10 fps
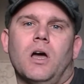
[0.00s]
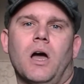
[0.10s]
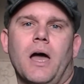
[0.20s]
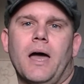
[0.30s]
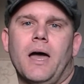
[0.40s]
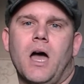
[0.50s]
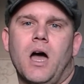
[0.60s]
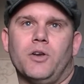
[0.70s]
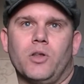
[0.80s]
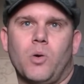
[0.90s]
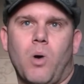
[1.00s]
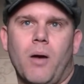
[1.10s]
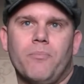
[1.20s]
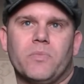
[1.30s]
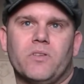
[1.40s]
Another
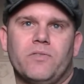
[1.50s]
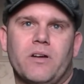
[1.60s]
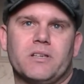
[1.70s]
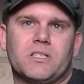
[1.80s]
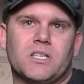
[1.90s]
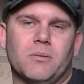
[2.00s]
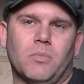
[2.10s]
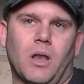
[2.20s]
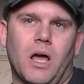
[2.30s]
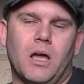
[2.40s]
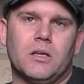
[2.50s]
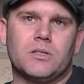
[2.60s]
one very similar